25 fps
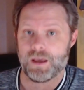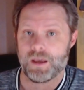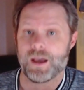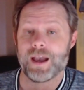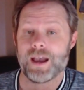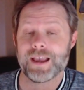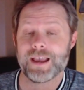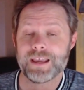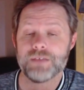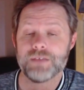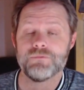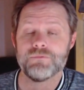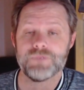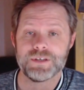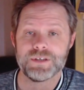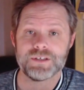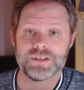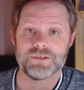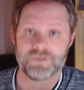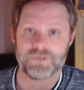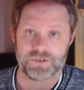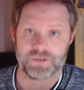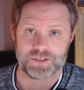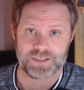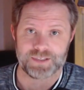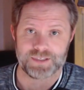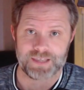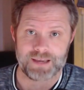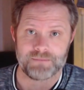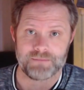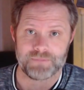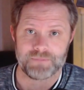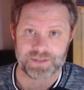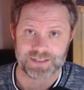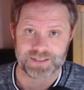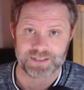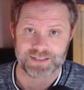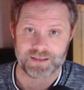I can resource that
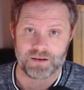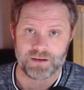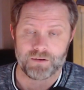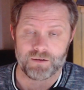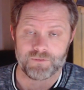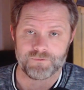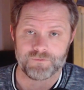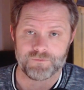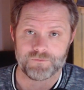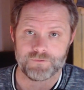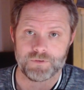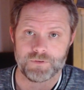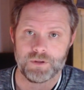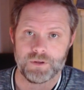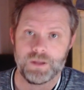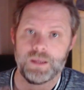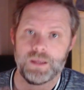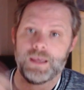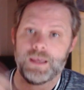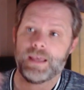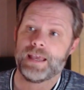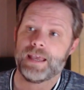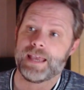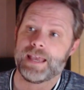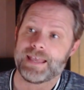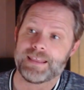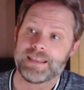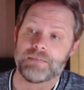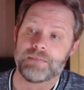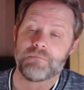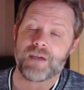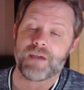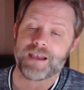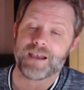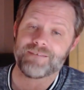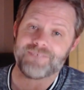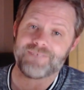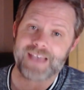myself, and that
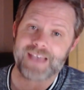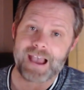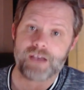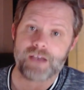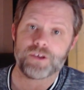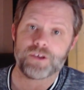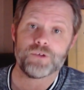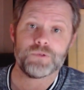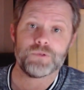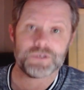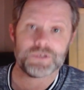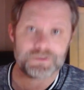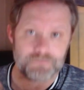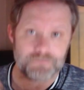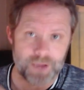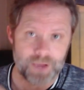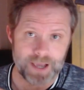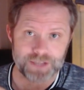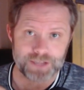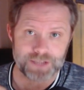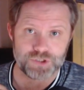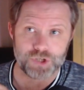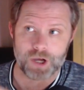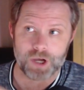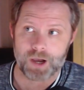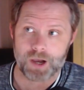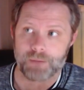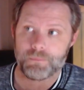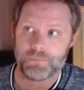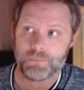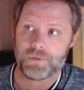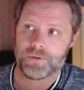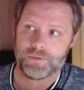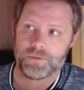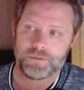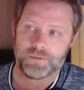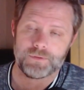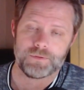my value is my job,
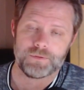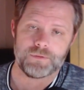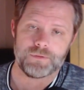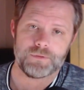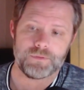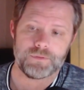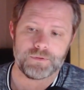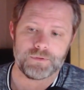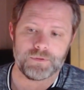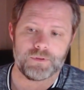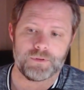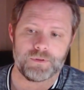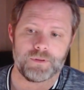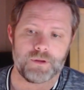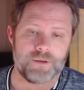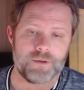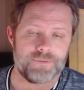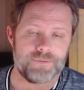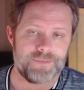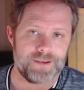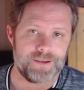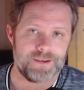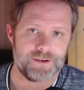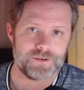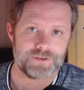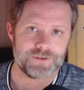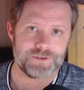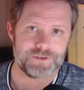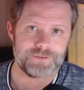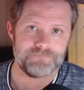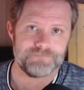not theirs.